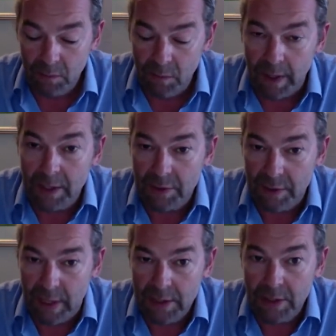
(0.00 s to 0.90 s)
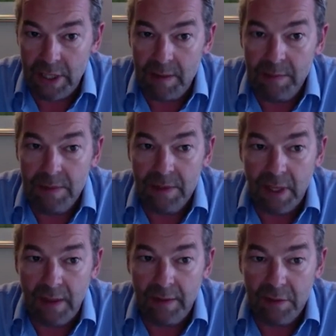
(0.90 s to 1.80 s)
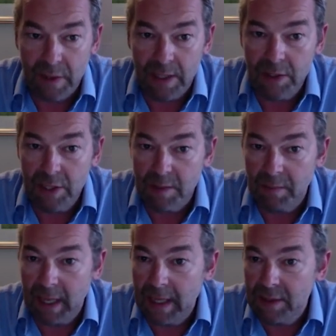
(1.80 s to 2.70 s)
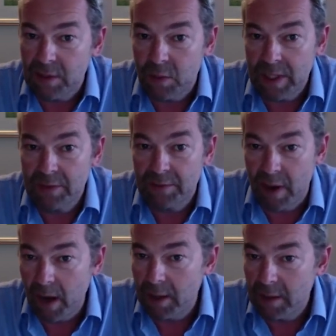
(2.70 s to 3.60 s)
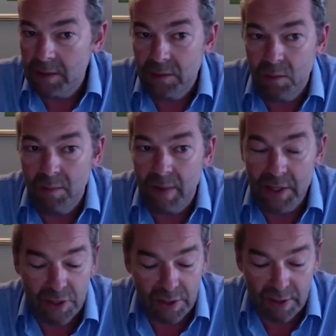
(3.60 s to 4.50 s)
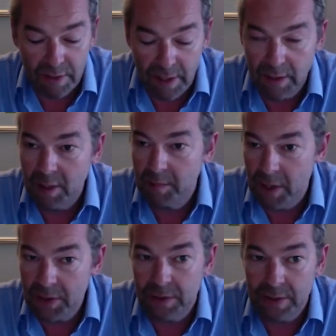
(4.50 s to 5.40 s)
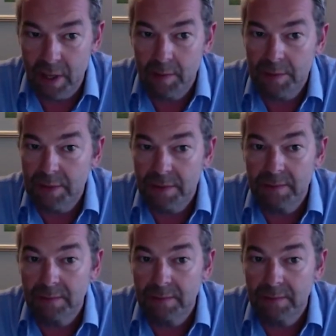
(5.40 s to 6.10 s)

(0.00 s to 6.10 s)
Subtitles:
running strategy teams, and the strategies and plans that we defined were measured in commercial terms.